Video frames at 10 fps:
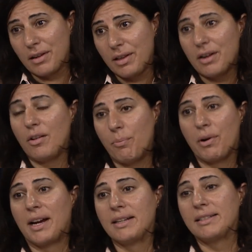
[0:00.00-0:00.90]
clinical
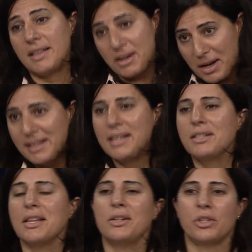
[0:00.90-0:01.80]
practice in the
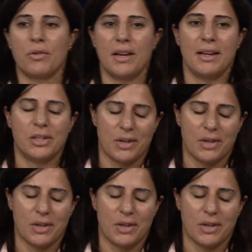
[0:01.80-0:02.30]
19th century and